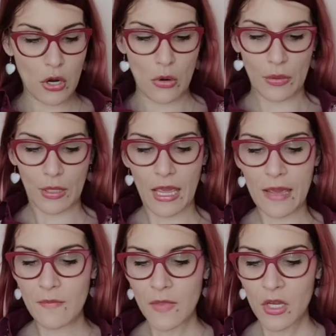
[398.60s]
Okay,
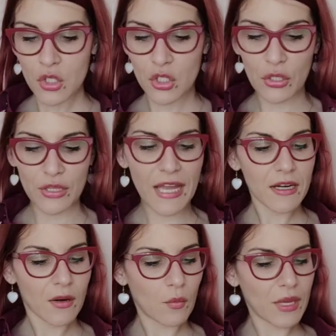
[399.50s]
so then
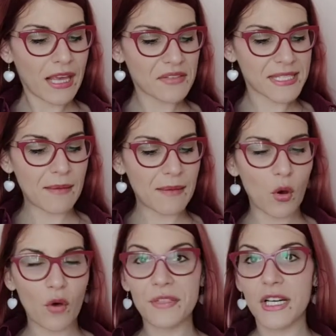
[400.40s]
we have
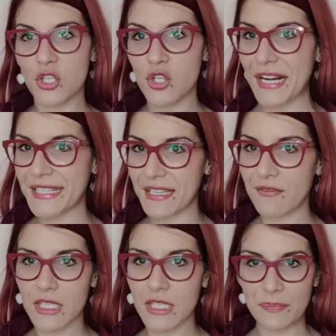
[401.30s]
some of the
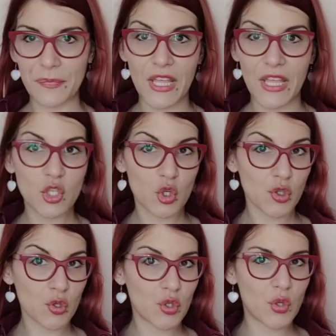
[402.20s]
adjectives that you
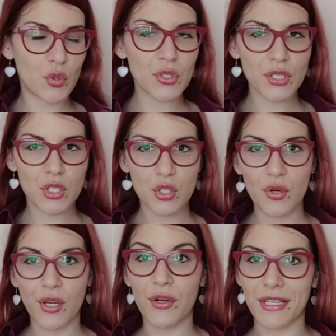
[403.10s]
should use
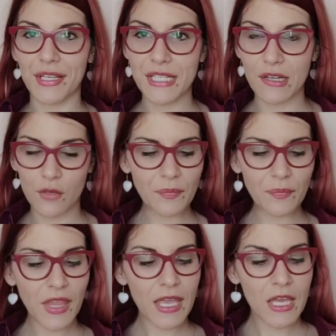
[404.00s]
during your interview.
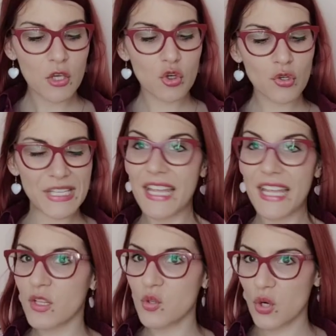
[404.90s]
You should
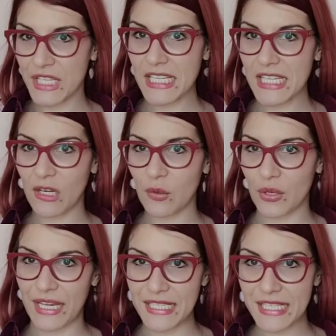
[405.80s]
say that you're detail
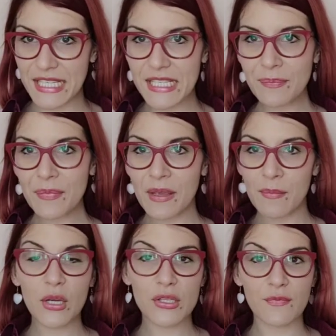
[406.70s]
oriented,
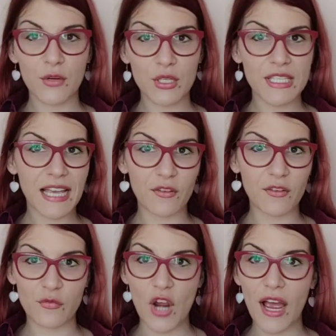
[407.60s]
because for this kind
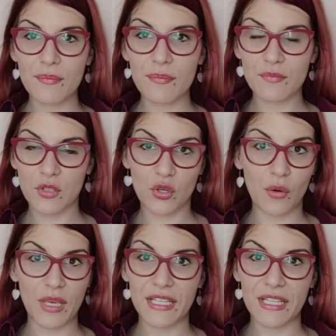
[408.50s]
of job, you
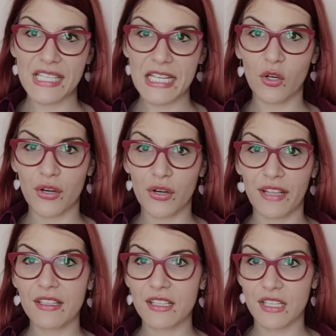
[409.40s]
know, being detail
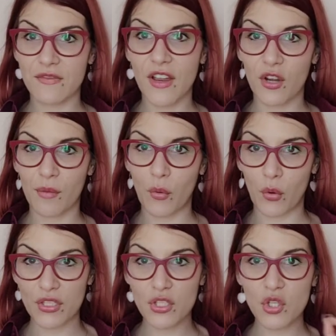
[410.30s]
oriented is very
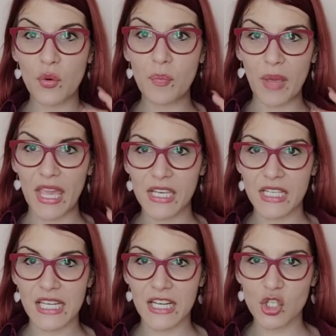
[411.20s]
important. You pay
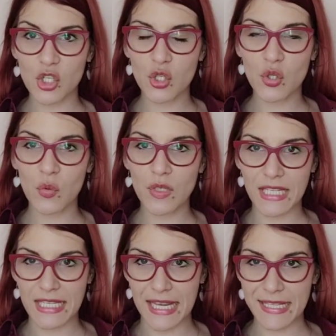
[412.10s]
attention to
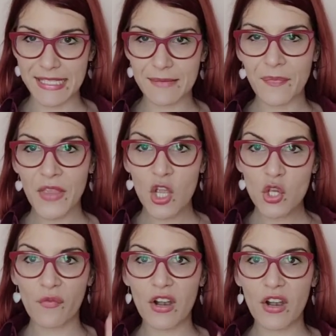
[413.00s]
details.
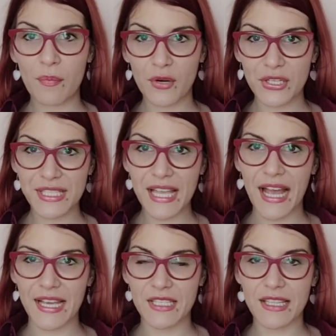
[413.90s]
You're very
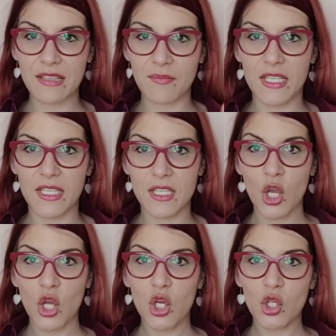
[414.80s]
precise. That means
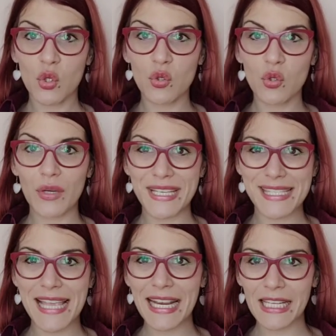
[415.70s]
you do
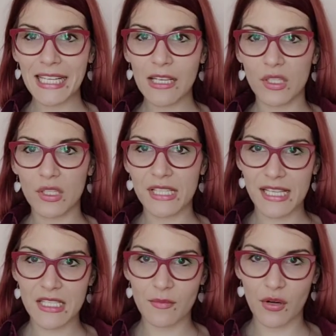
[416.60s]
exactly what
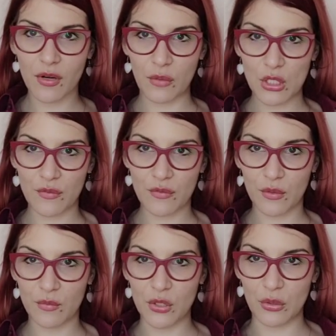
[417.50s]
customer wants
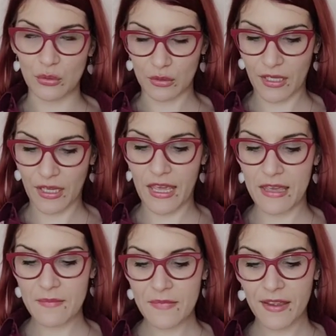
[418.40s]
from you, okay?